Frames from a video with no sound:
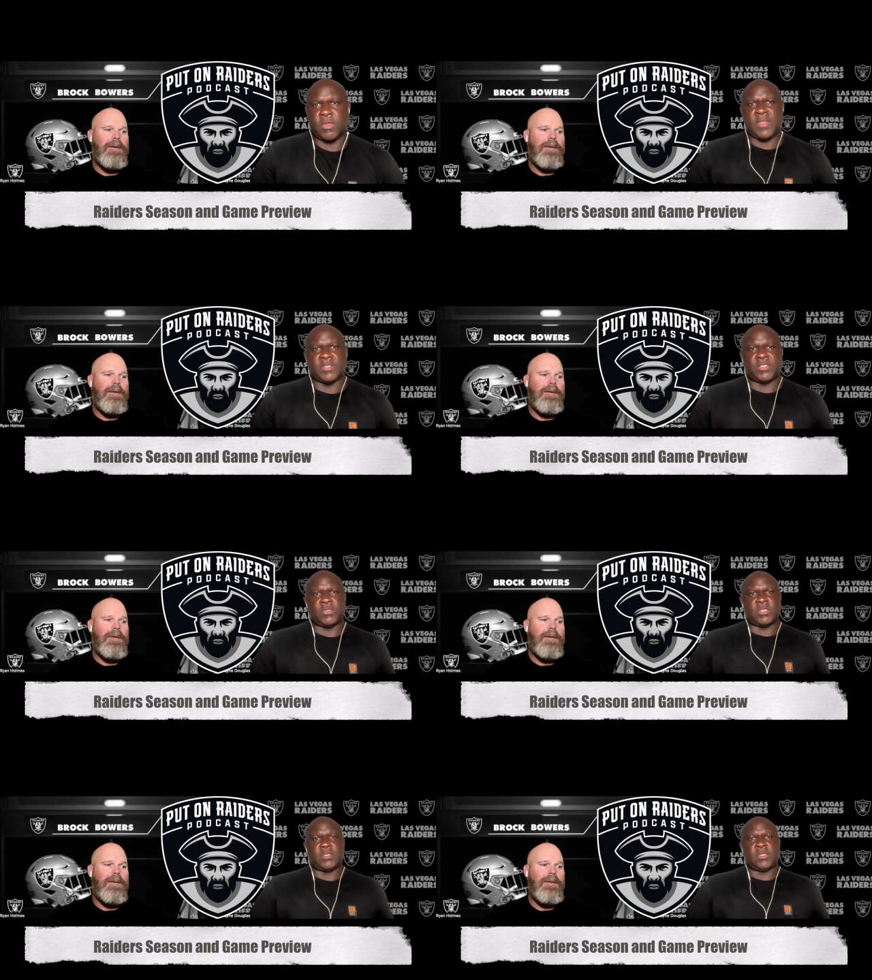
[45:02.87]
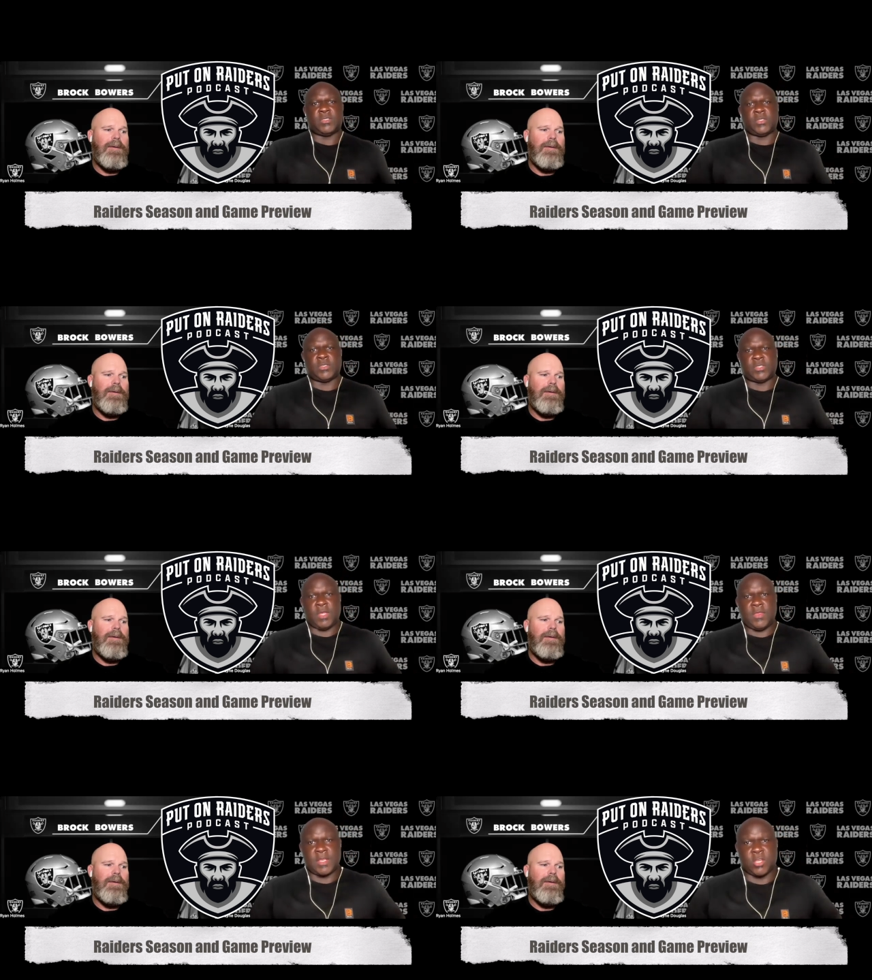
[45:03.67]
Speaker 1: they think so so so
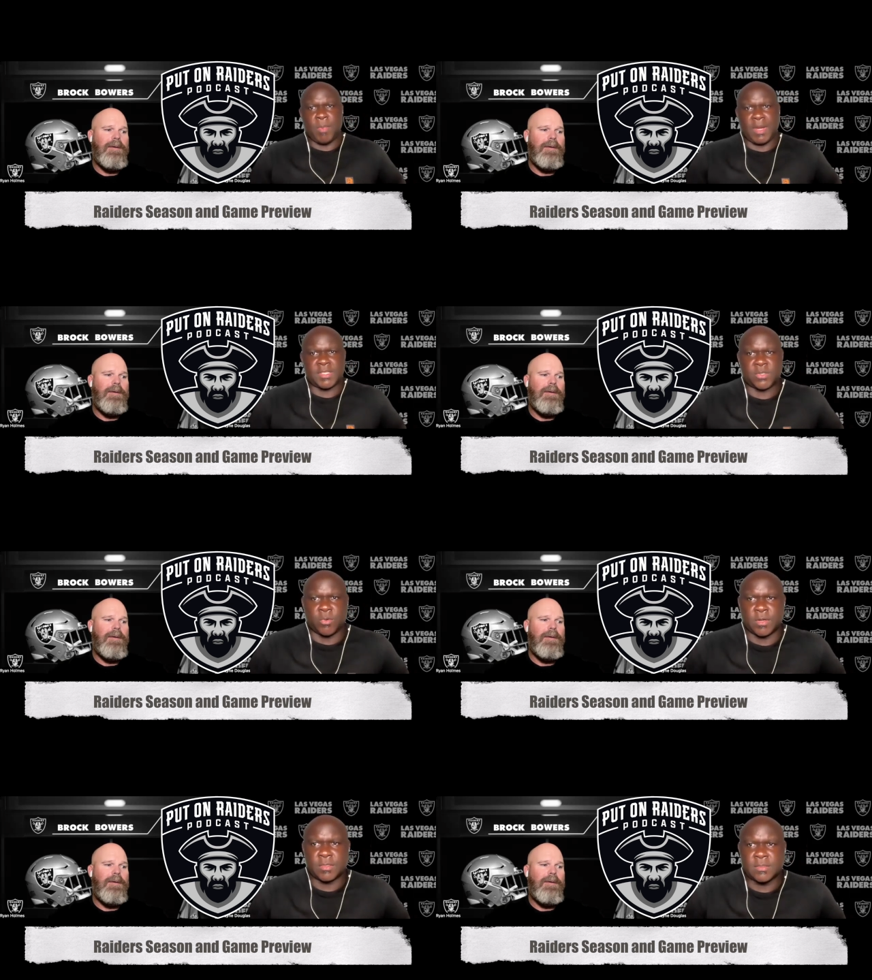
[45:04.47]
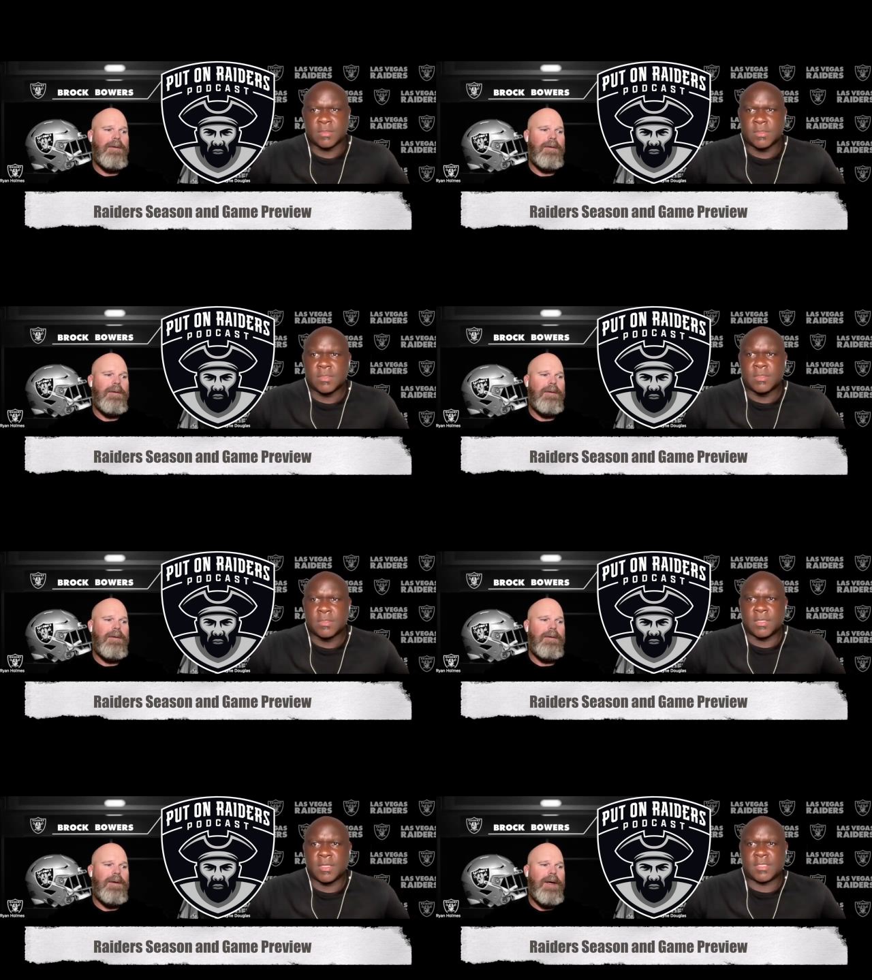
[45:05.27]
so they think nobody's scoring.
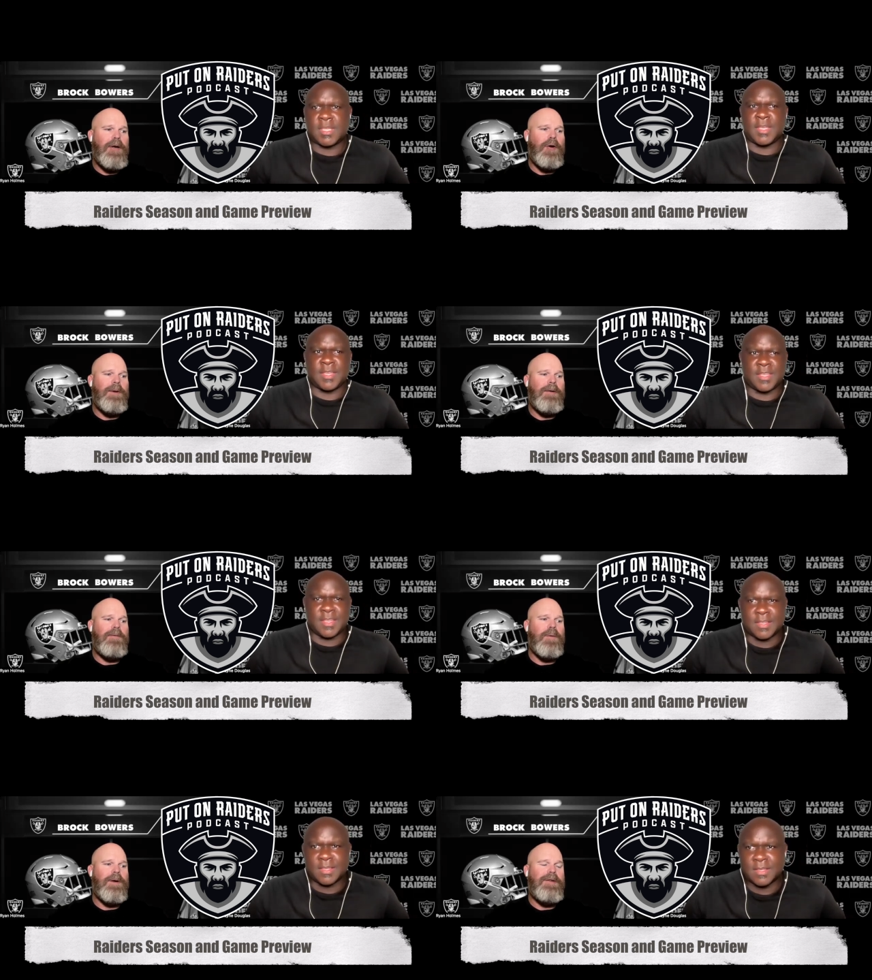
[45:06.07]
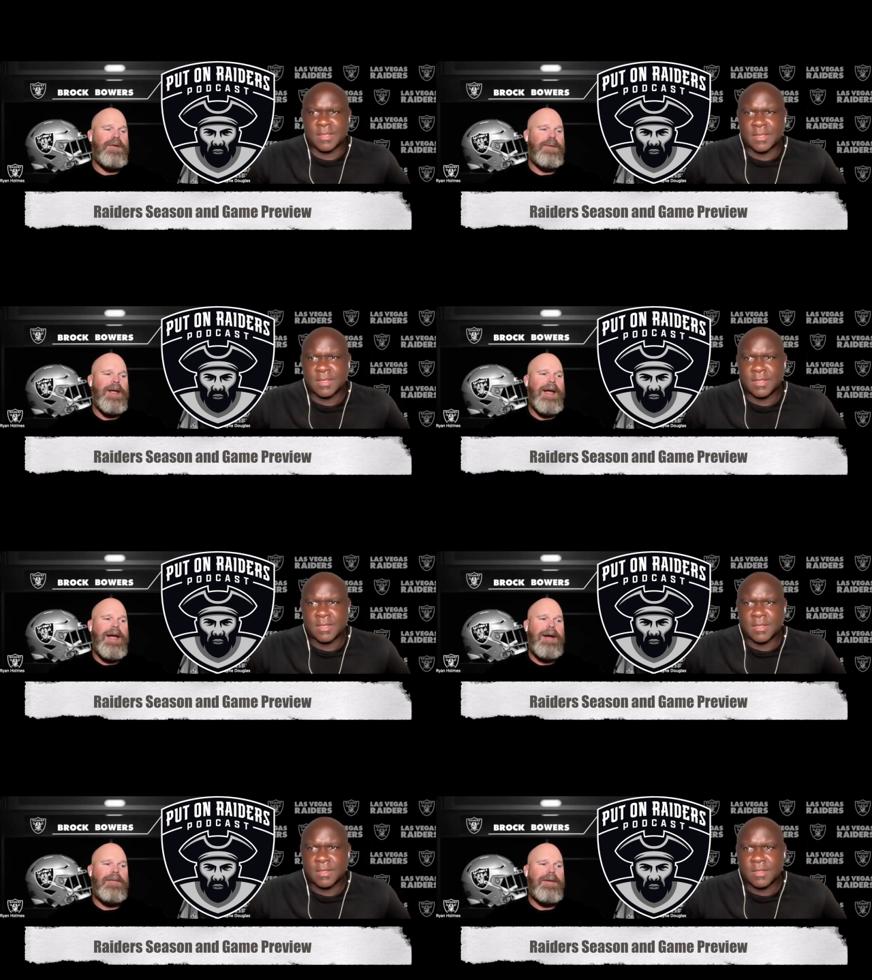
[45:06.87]
This, it opened at 42
Speaker 2: and a
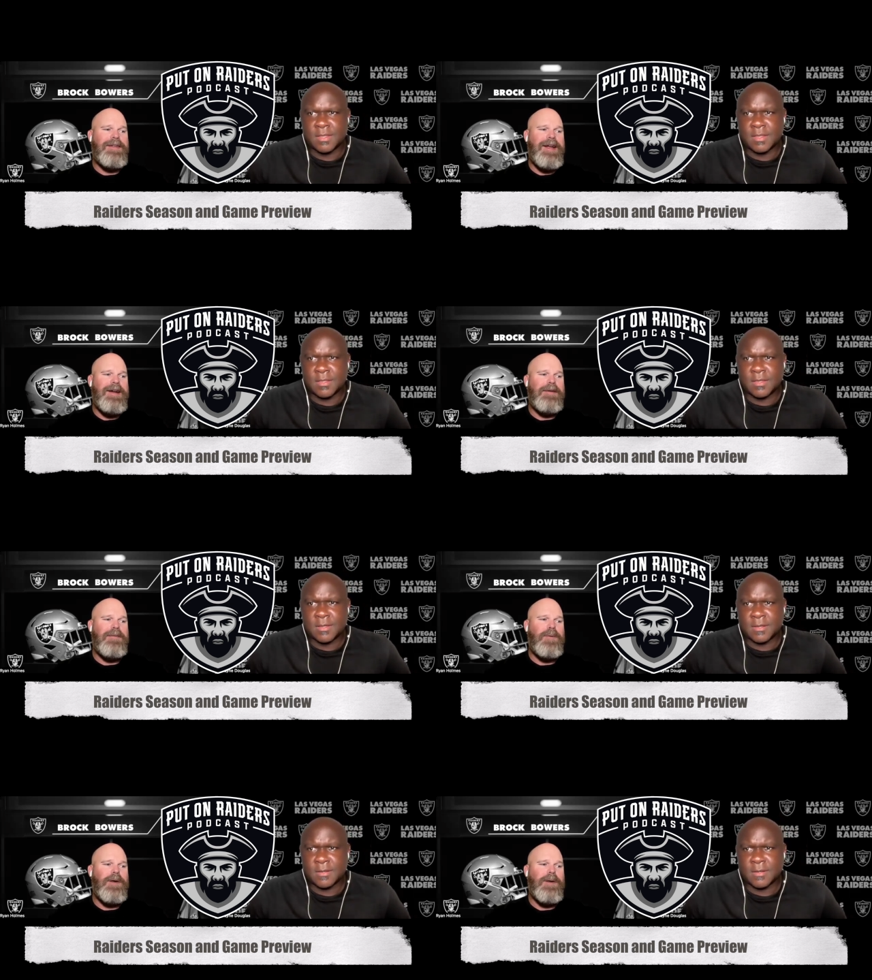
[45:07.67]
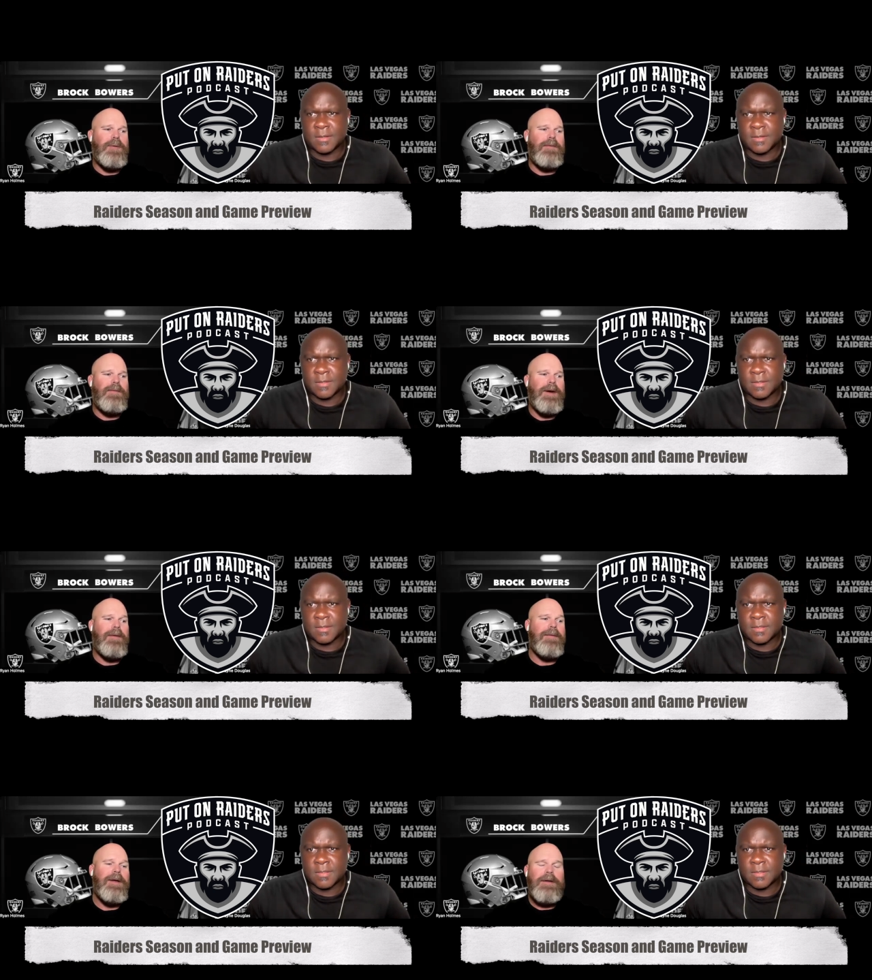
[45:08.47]
half and it's down to
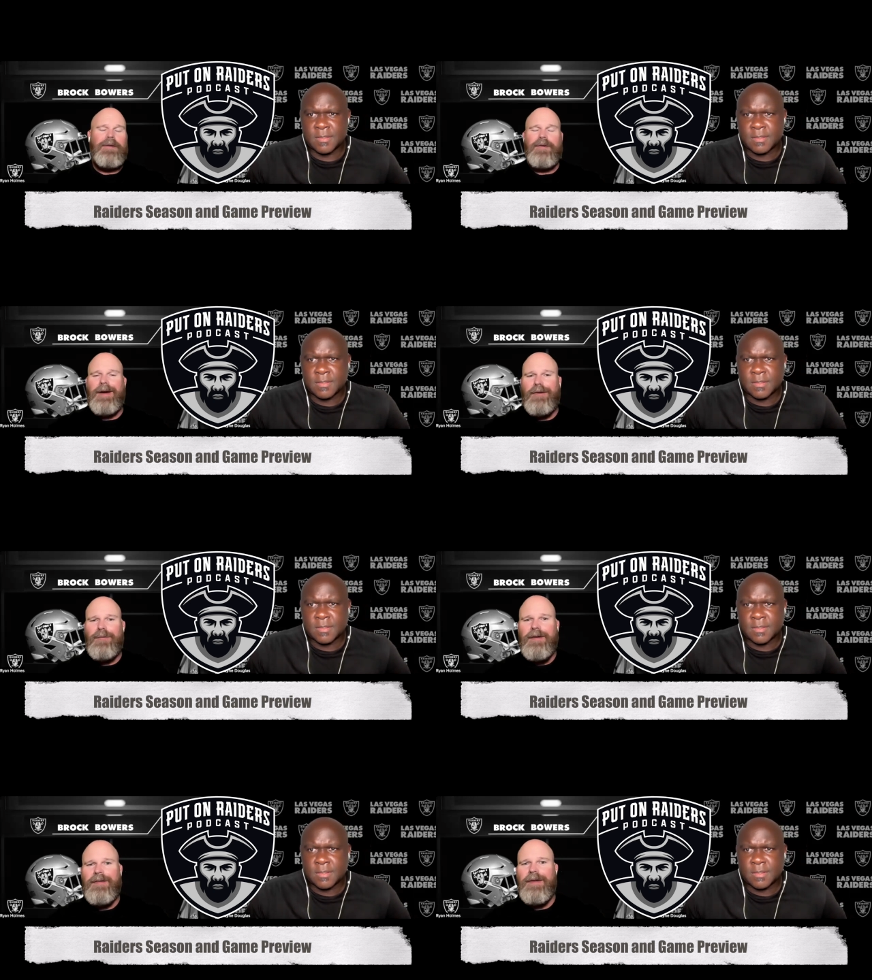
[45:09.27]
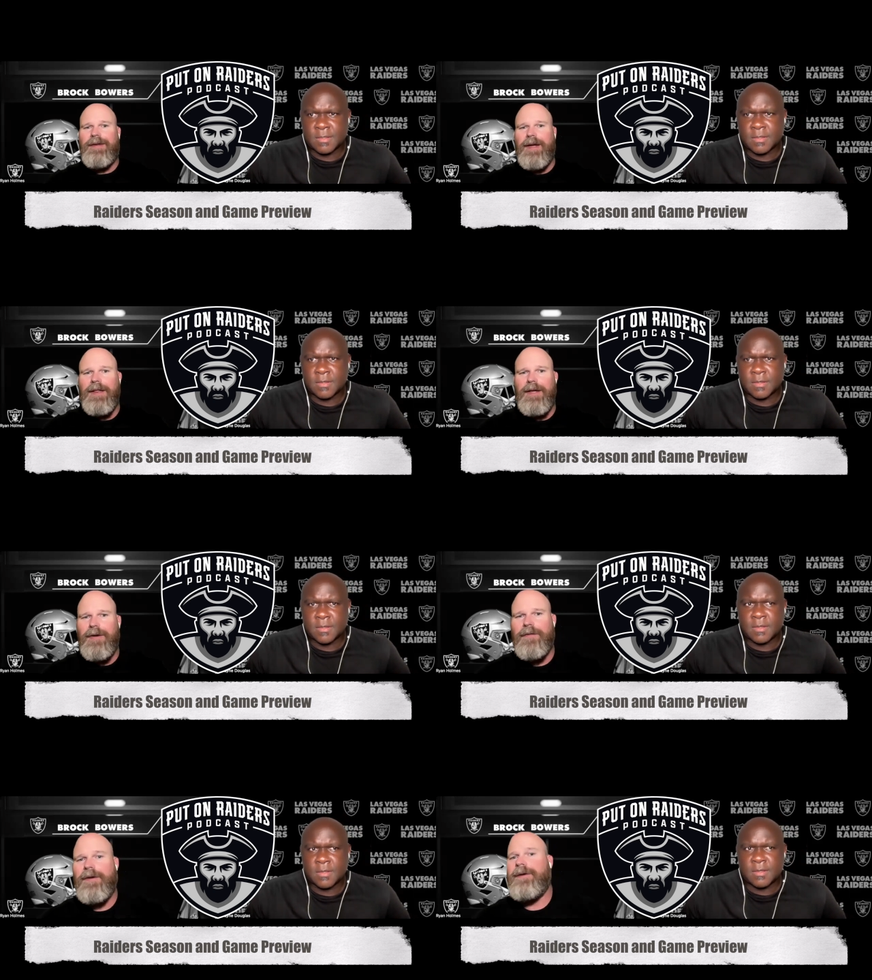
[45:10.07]
40.5. Scratch what I said. Take the over.